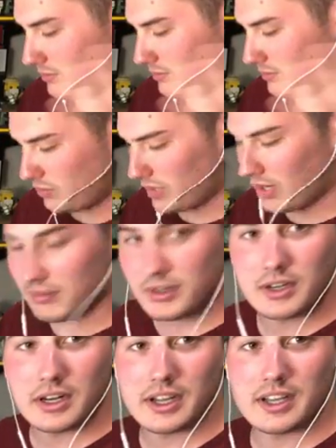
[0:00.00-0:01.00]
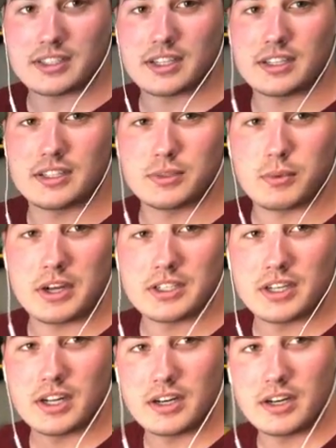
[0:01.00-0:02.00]
Whatever. I guess I can just watch it
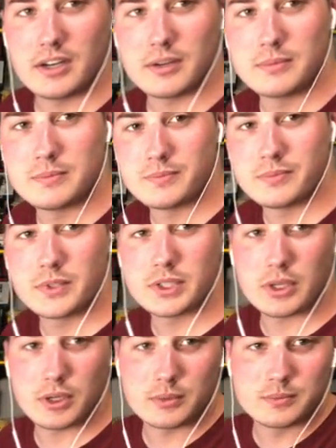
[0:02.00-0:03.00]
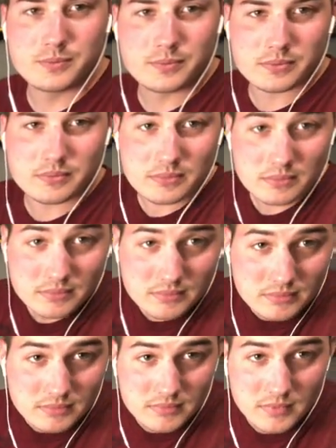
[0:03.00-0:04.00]
on here. So,
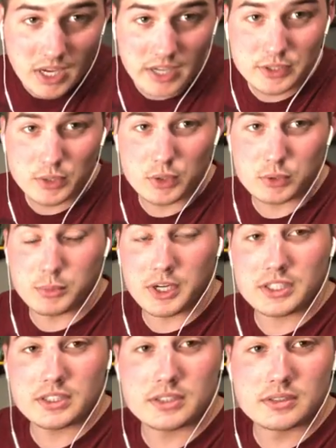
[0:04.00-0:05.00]
hi Juno's Bricks.